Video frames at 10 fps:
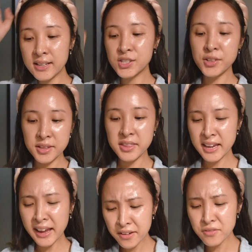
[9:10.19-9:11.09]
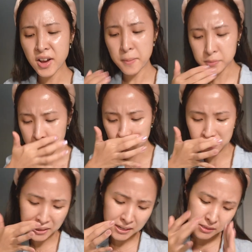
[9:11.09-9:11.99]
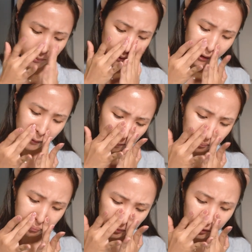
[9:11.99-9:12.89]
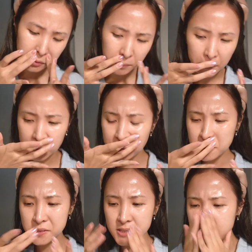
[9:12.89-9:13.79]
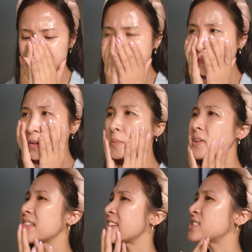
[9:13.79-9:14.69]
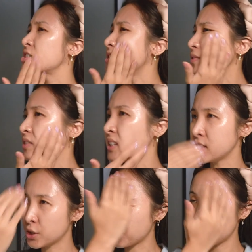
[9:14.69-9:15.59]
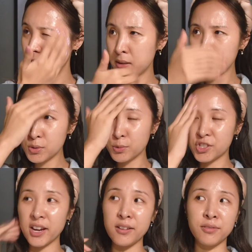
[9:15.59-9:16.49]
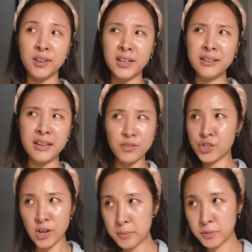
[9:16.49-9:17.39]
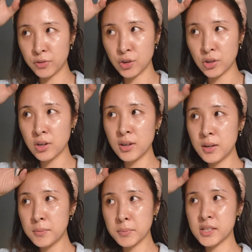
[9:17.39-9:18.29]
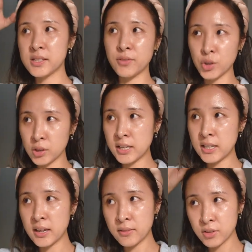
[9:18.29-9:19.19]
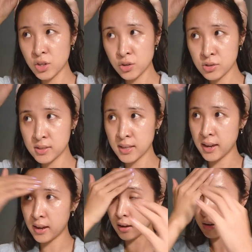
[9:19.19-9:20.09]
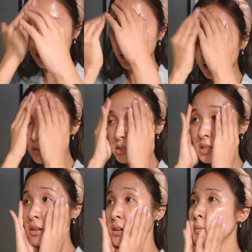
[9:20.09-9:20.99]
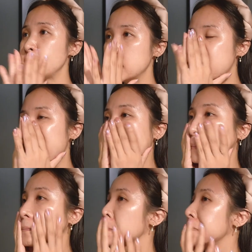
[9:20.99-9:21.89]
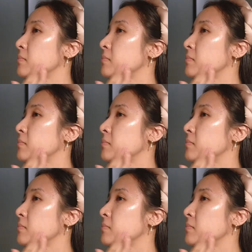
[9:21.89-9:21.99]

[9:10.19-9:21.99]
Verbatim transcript: So the thing I've come to realize about Good Molecules is their formulations for these creams, which I've never tried before because I've only ever used their serums, is that